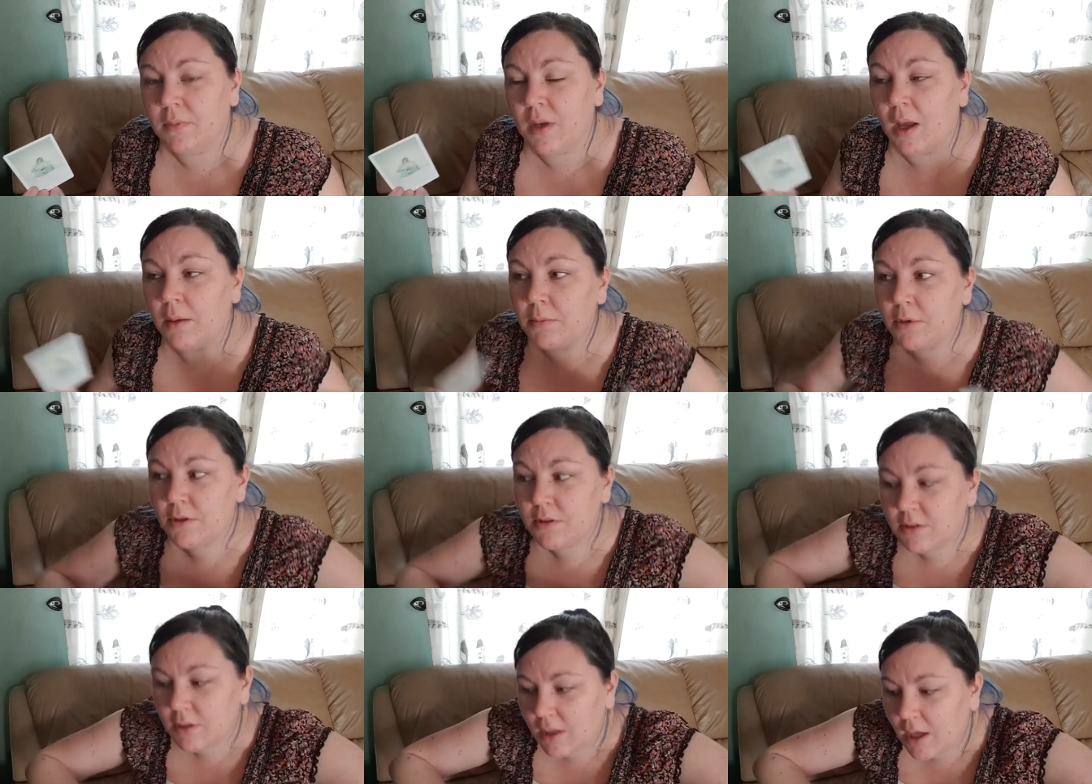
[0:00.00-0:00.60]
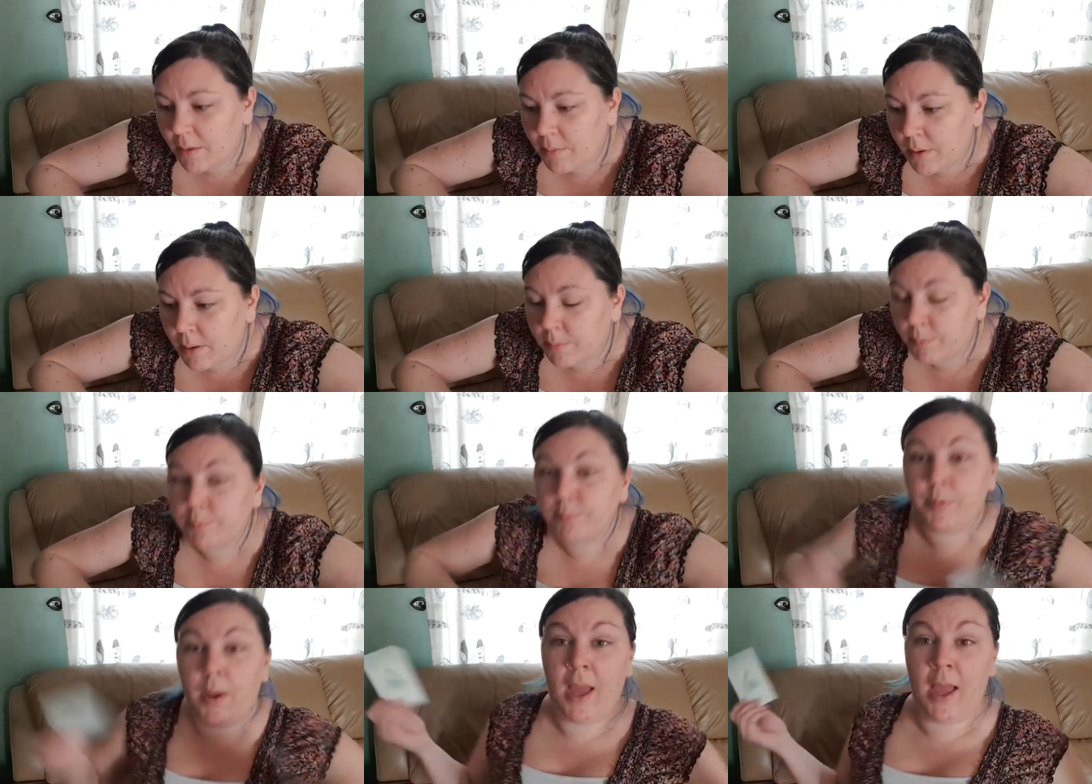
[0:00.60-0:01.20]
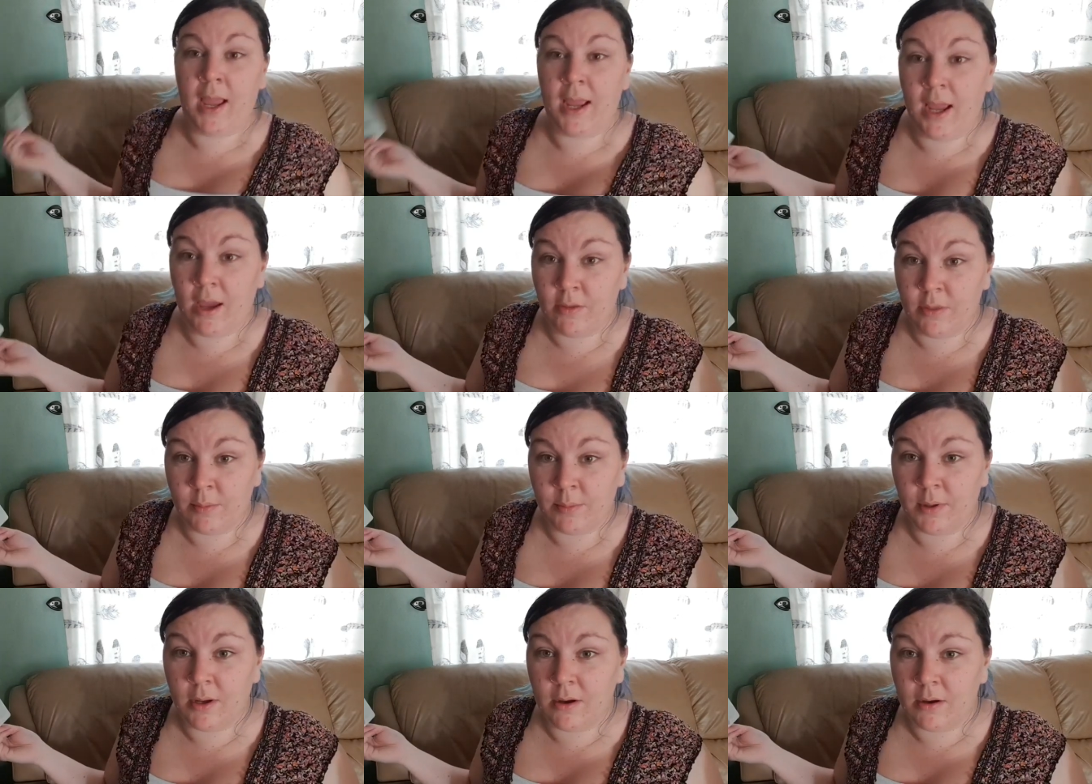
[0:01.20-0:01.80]
I'm used to coming bang out
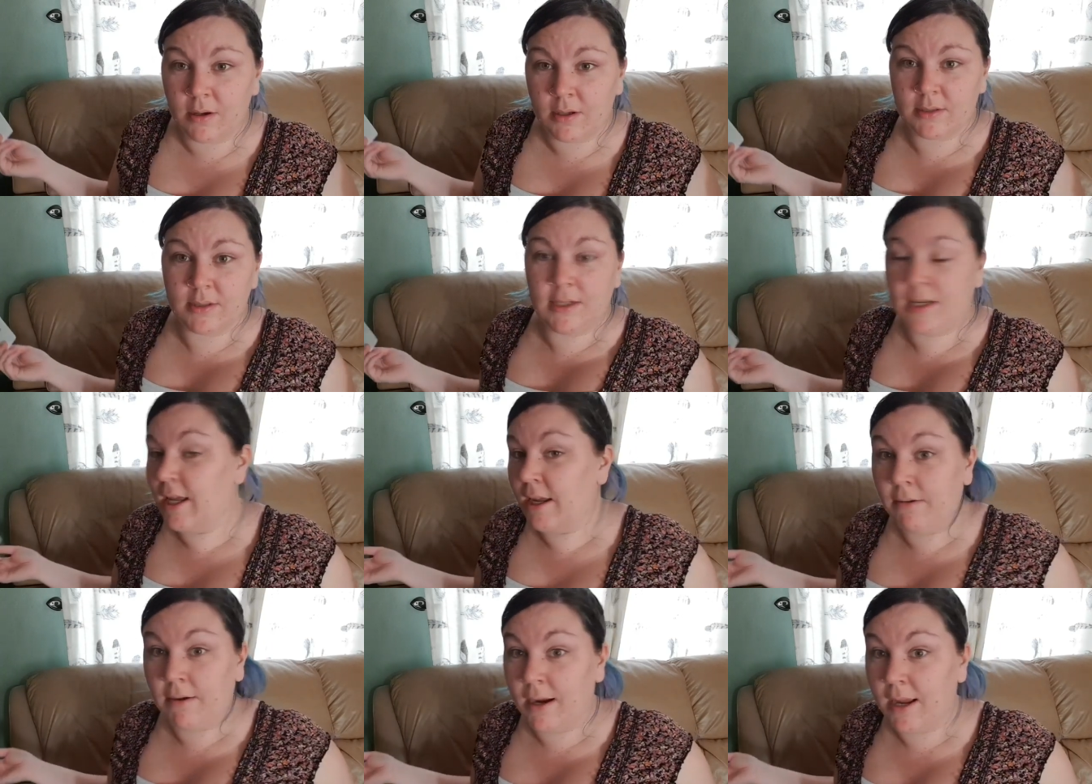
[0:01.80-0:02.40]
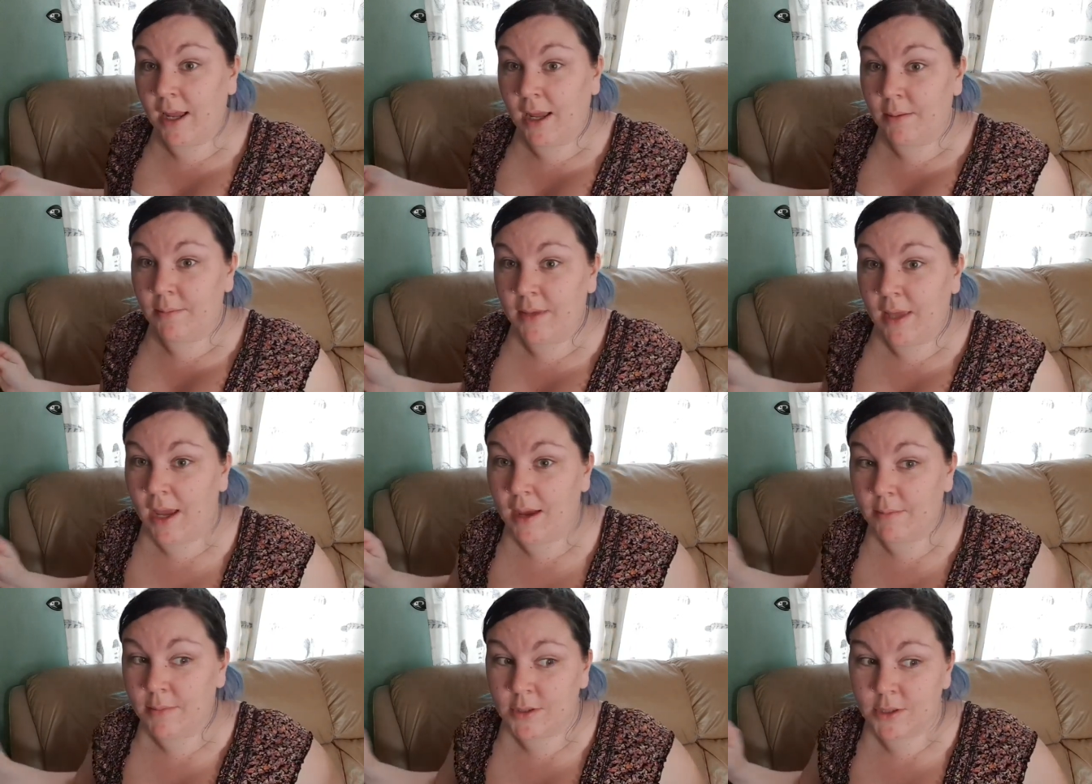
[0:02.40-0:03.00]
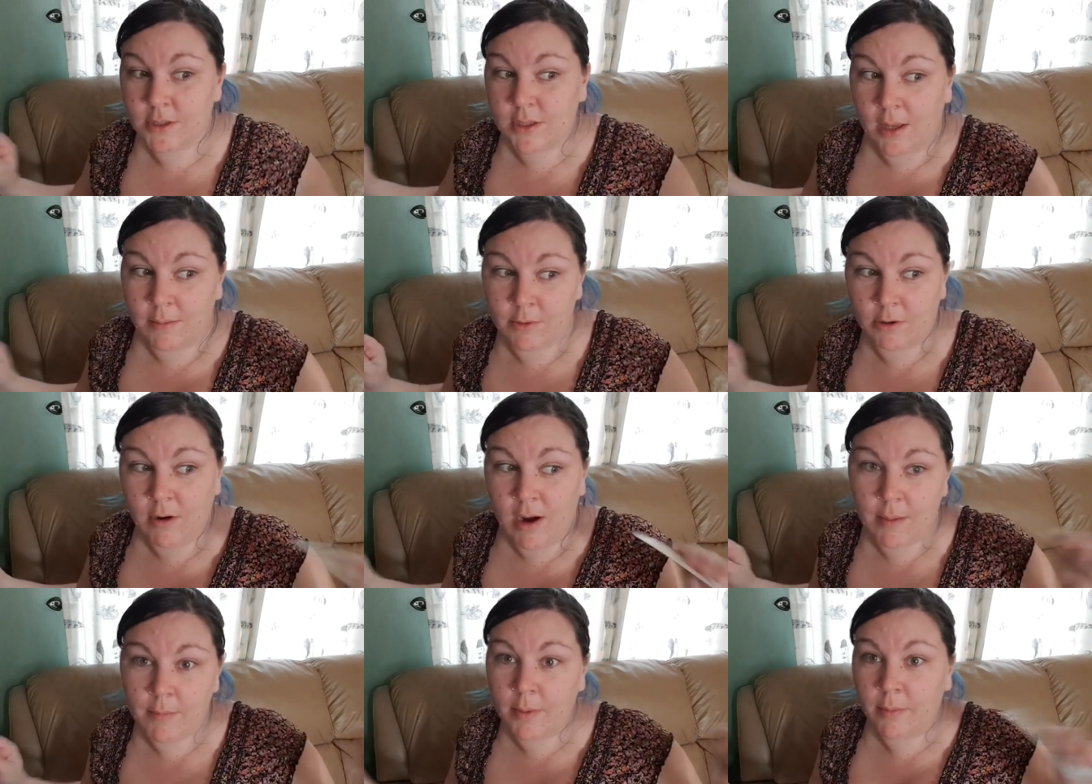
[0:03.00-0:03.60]
the blocks, and here I am. Yeah, I'm a, I'm a
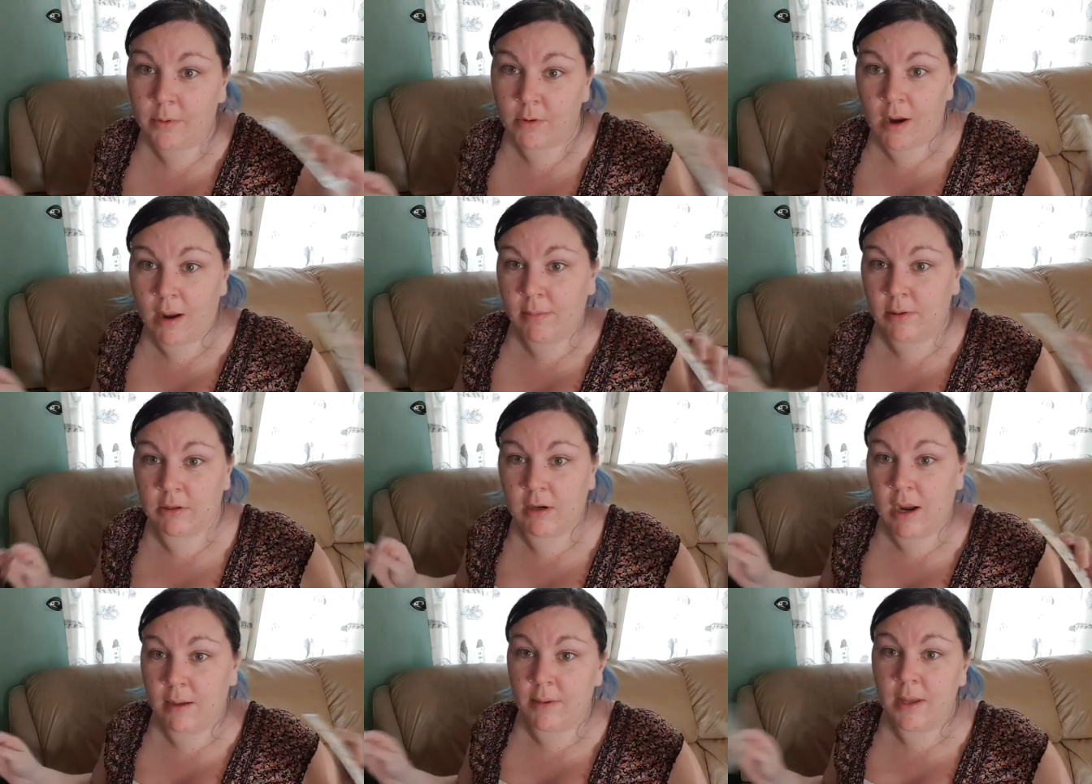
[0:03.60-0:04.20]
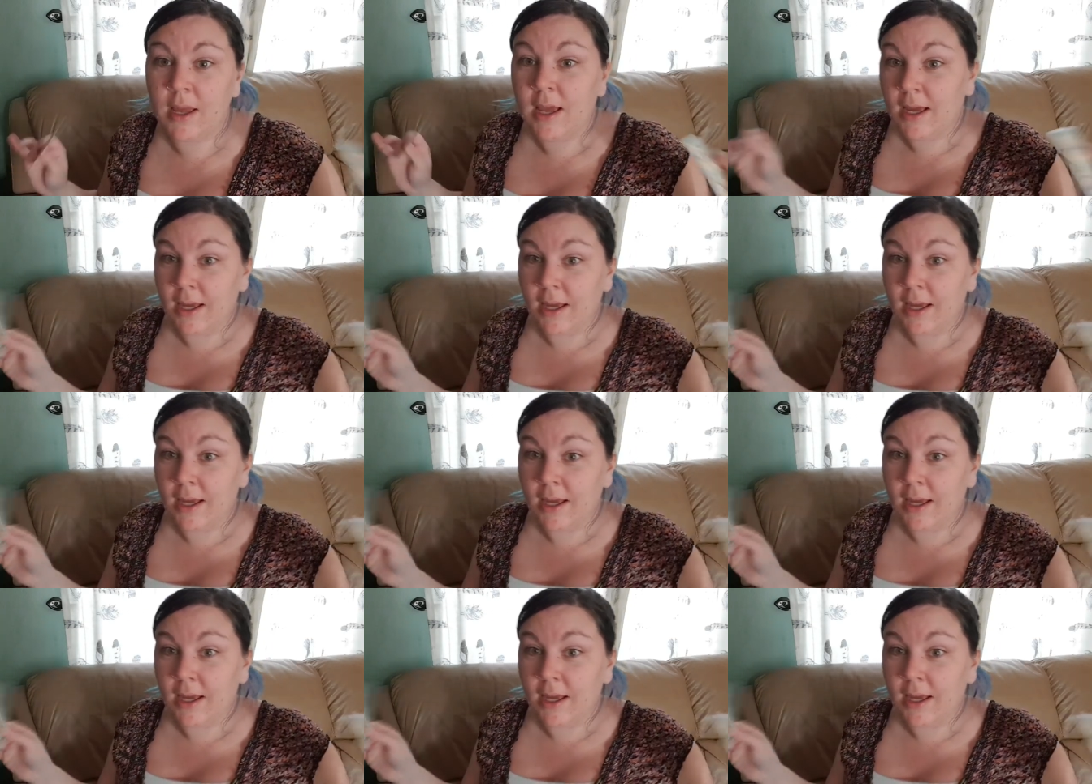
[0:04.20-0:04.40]
crab, I'm a crab, a crab.